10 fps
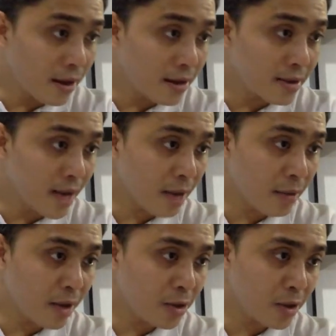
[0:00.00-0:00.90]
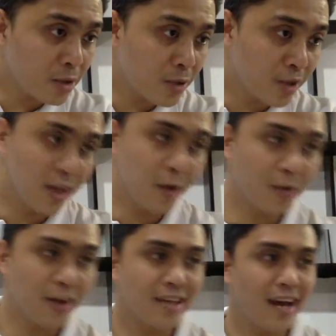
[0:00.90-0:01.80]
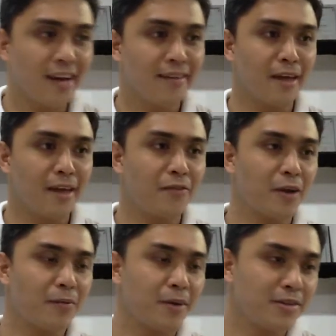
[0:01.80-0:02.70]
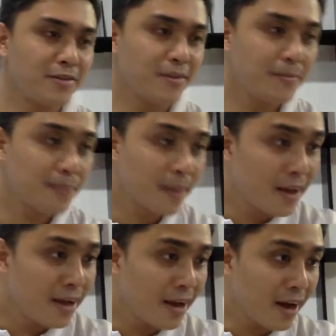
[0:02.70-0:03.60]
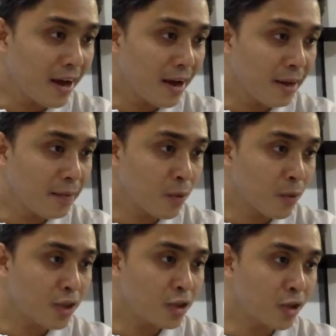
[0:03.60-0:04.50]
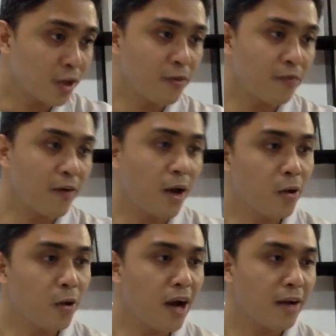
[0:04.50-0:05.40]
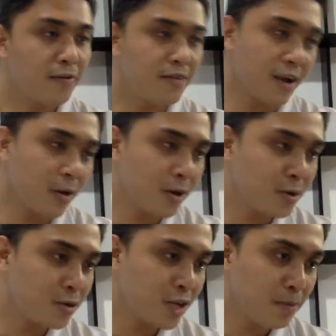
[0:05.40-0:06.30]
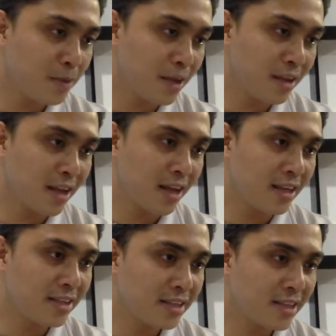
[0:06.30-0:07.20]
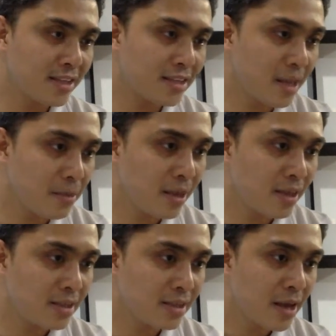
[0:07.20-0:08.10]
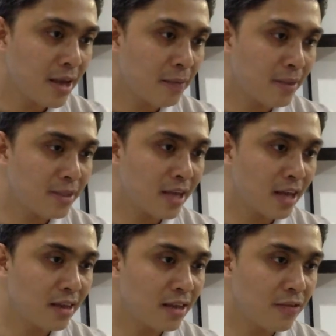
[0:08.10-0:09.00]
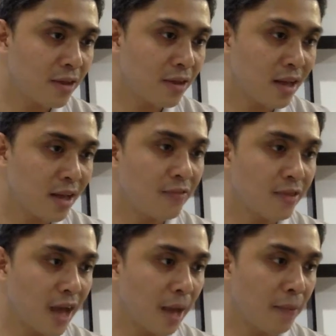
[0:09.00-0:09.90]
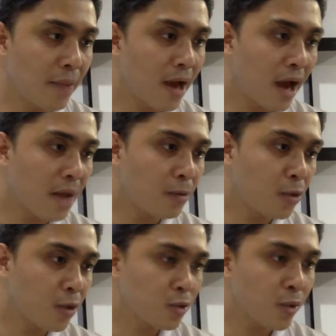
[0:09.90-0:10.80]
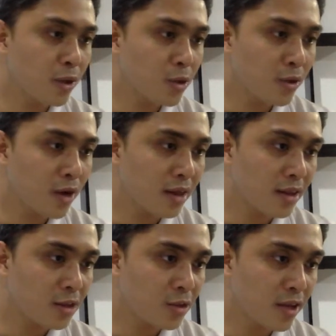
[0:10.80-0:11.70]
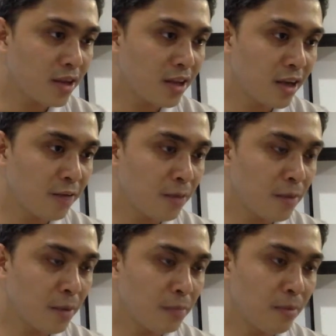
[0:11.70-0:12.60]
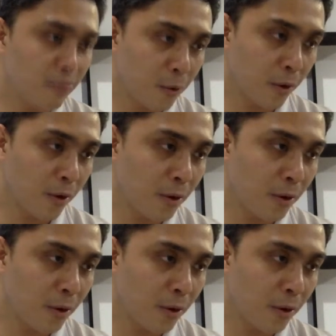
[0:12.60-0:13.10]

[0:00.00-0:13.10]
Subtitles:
Zach Maranyon is watching. Hello there, Zach. Thank you very much. Question: if you follow Gary Vee, according to JP Adena, he says the same things but say it differently every time. I am curious what you got that you didn't hear from him before.